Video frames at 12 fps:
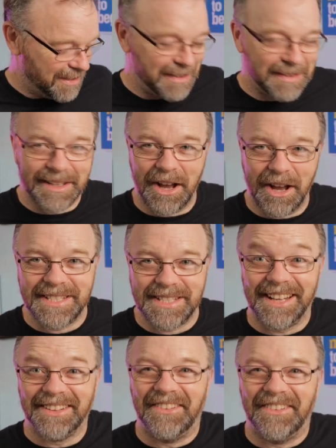know
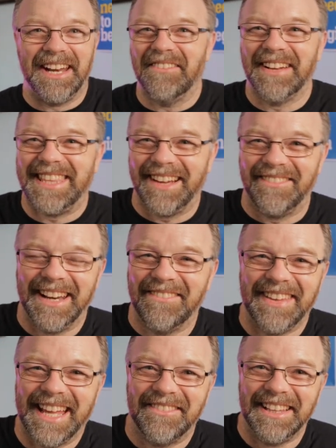hotel, whatever that whatever
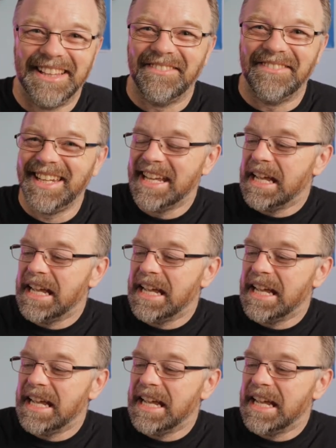they were living in.